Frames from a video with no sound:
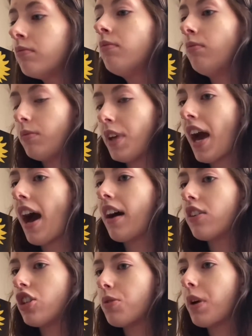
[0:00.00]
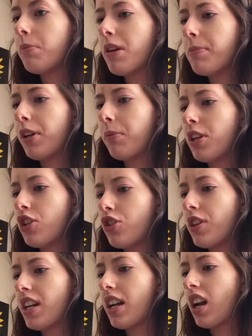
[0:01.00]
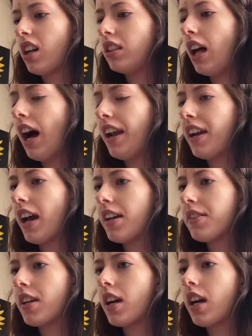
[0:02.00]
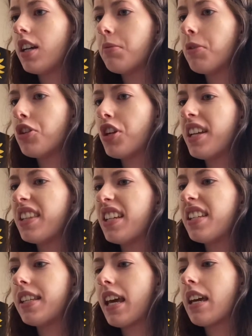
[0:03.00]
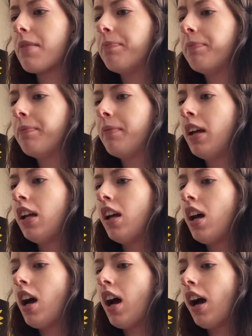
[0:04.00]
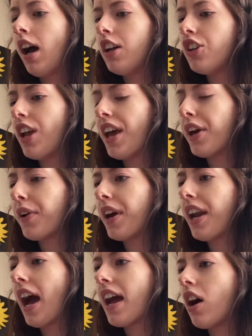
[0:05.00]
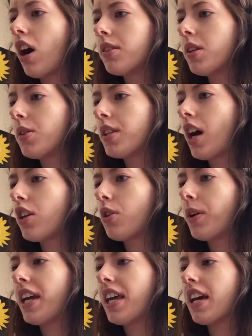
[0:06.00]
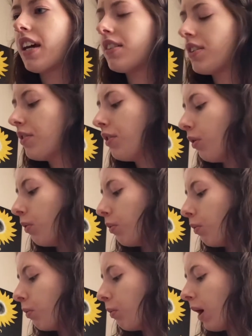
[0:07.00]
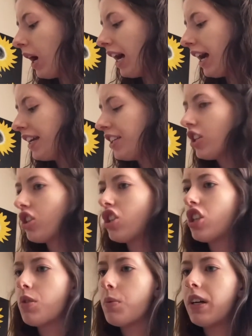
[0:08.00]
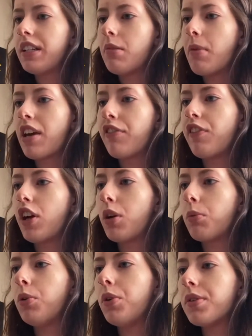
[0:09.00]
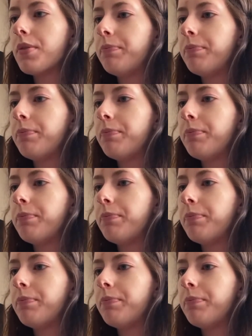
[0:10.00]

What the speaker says: Yeah, she wanted people to be treated a lot nicer and to be treated the same. Aaron, I also saw your hand. Why did she want to make fair rules?